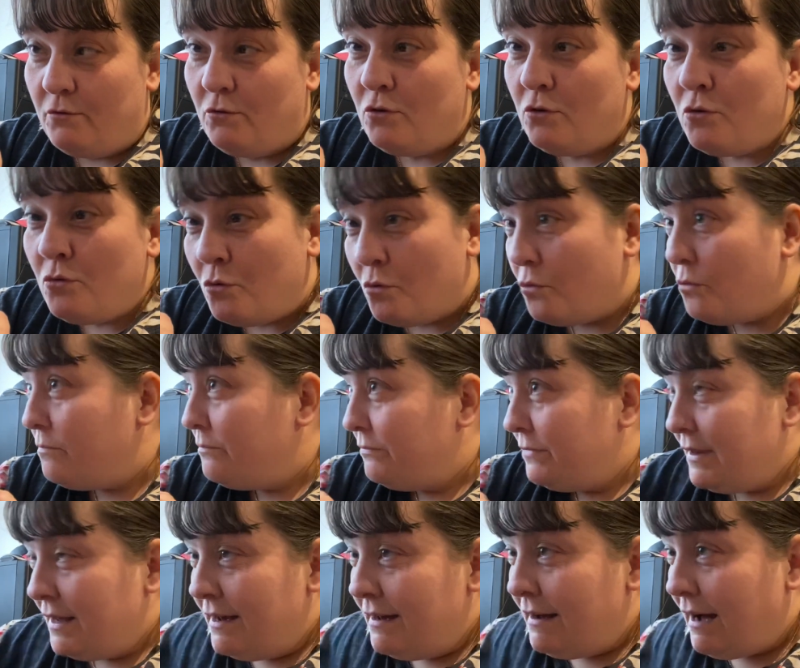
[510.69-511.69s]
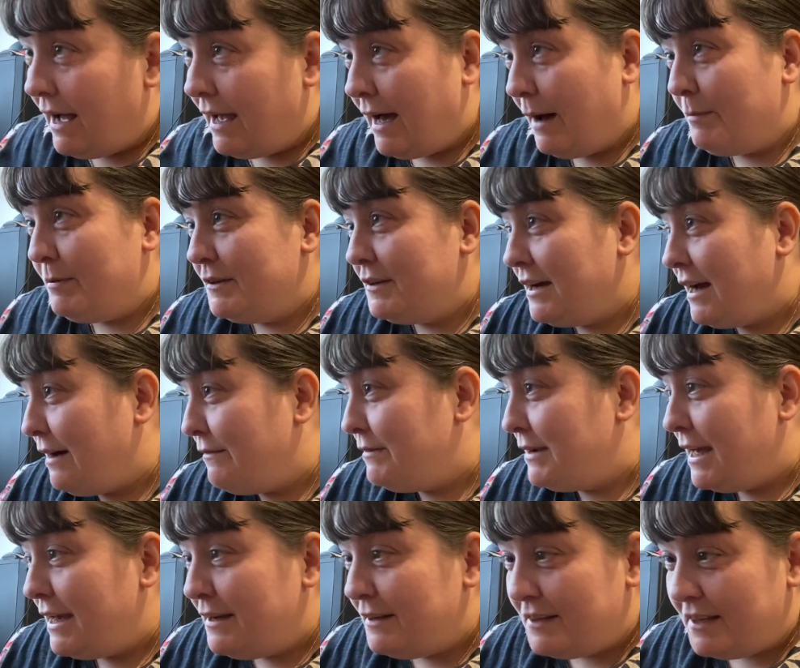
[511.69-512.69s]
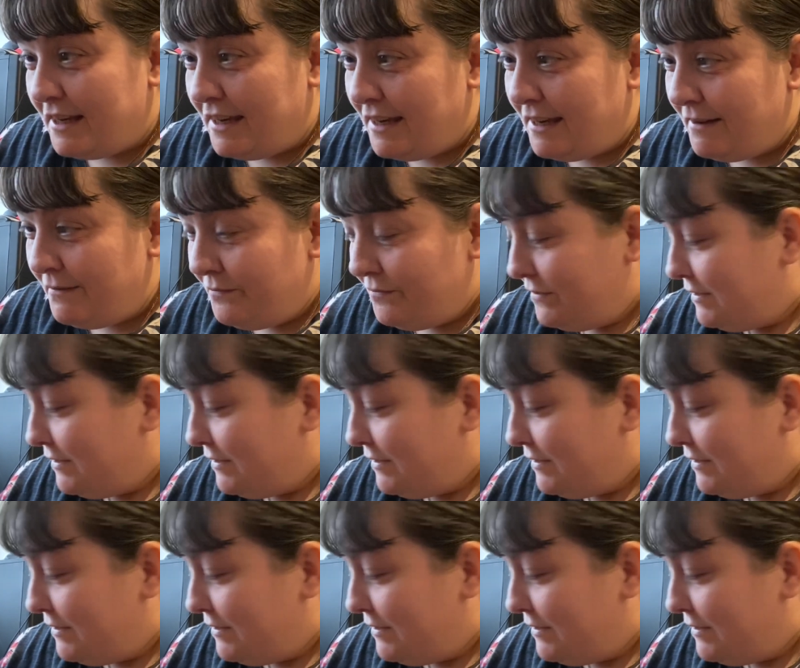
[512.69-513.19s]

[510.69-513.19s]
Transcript: Ooh, I happen to have an 8 here.